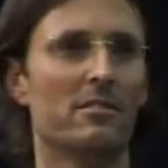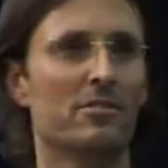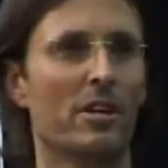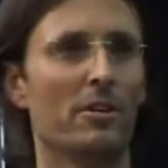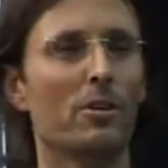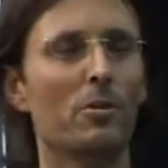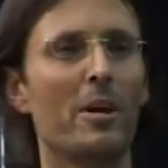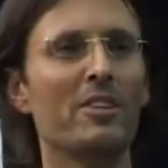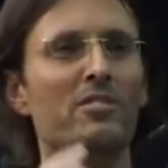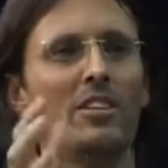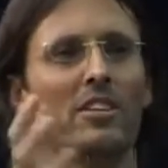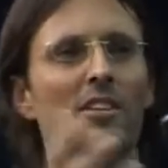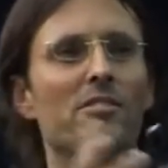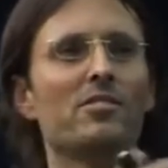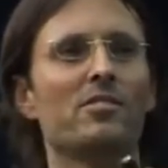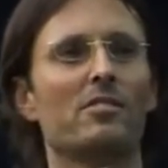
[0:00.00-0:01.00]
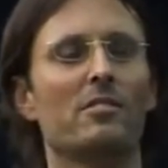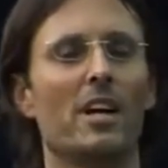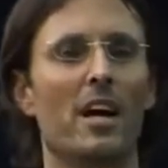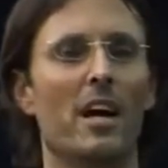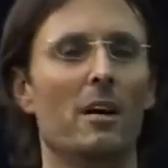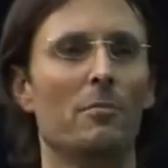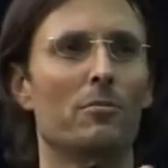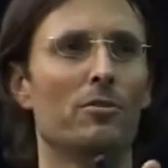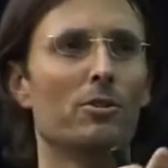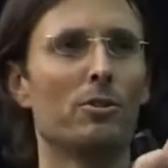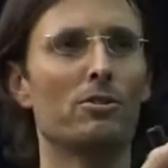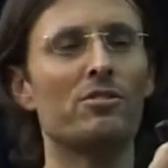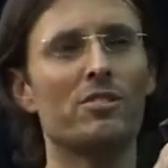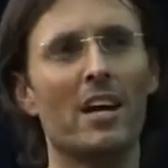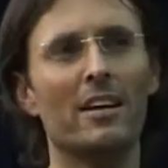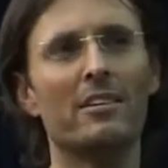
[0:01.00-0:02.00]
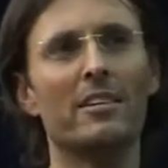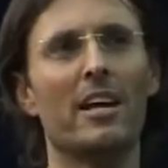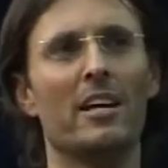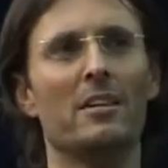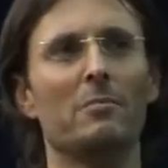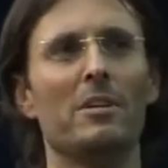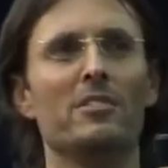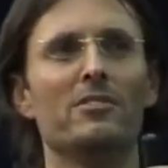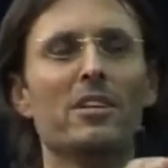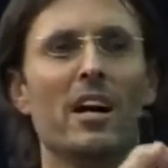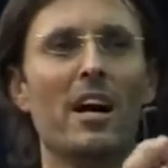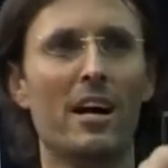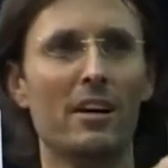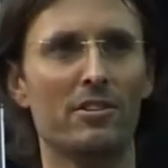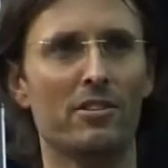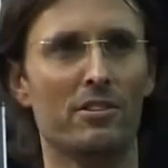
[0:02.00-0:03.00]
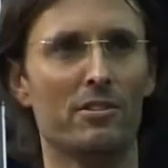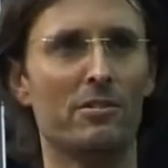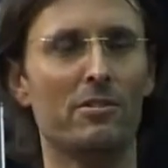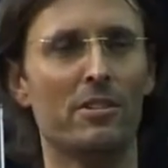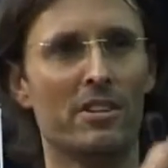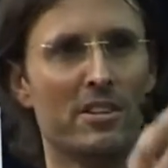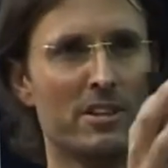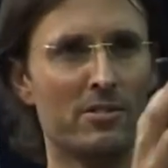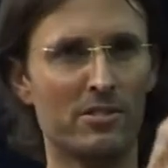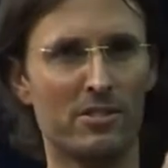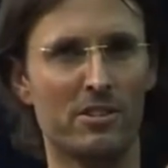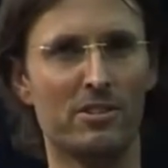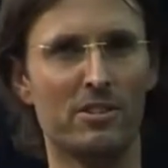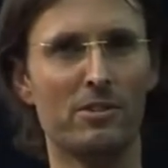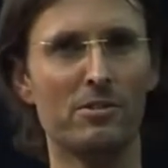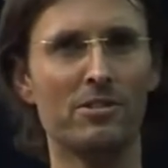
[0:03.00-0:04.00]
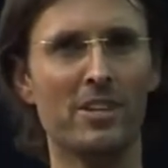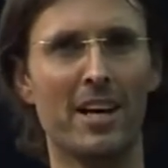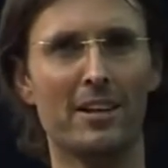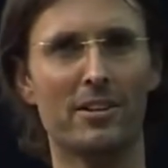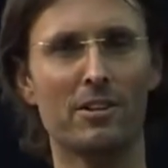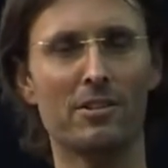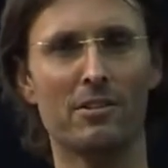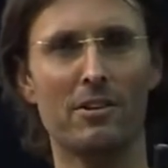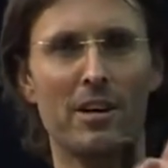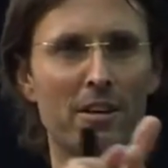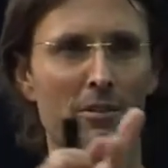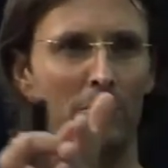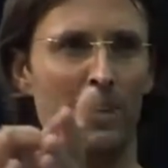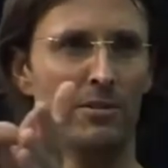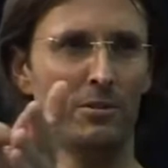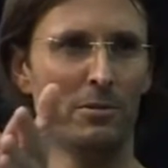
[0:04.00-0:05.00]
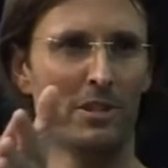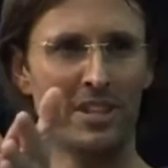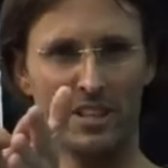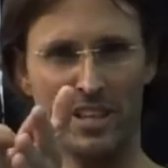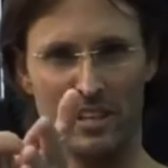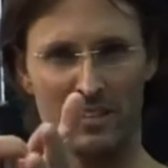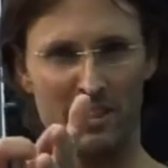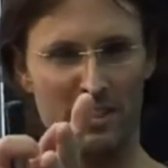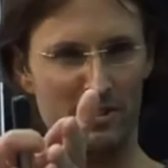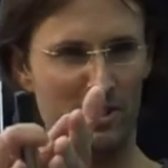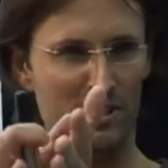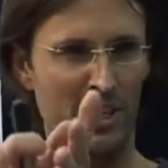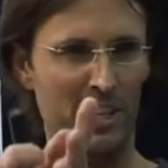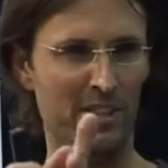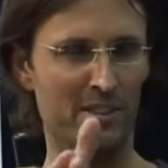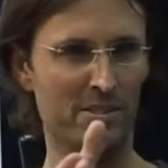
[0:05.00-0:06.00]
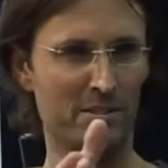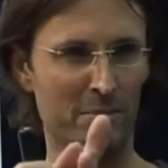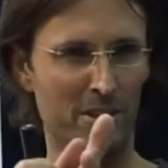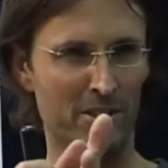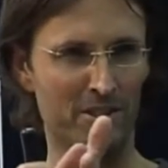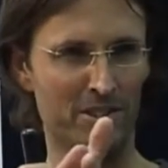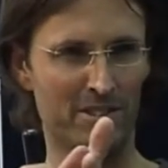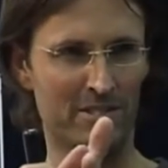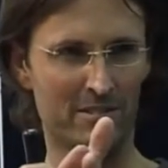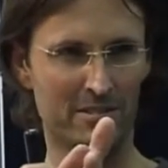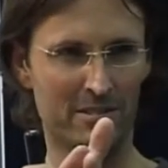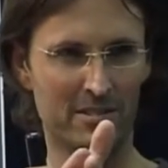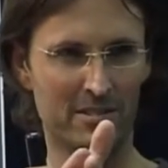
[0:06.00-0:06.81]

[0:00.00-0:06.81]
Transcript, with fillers: So the question is, um, your son came in to hug you the instant you started crying when you were connecting to Jenny's emotions.